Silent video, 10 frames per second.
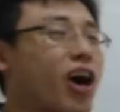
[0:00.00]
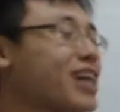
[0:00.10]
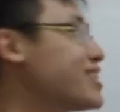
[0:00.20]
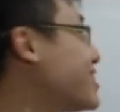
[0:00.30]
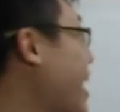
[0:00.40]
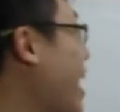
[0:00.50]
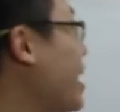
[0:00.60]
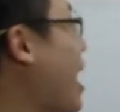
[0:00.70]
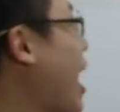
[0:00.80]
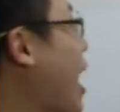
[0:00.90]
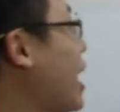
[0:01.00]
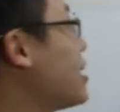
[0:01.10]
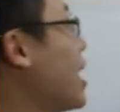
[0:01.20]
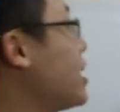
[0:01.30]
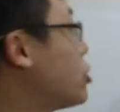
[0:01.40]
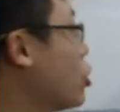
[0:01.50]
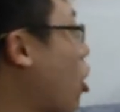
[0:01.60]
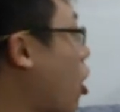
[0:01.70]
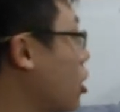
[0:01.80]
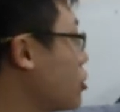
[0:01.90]
say, I like
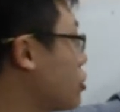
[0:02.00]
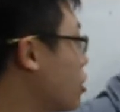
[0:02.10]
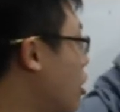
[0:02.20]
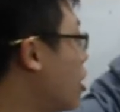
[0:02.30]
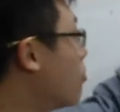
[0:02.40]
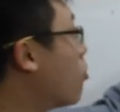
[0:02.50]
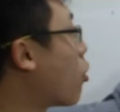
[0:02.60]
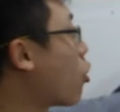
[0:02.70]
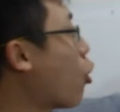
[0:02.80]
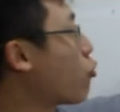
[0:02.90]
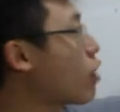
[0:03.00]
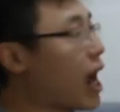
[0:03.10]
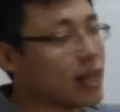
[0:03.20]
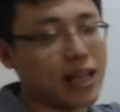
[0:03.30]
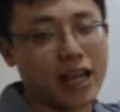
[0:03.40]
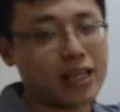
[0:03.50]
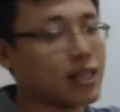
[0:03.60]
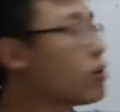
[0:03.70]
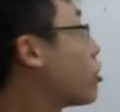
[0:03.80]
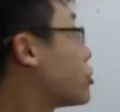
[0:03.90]
dogs, moreover, I like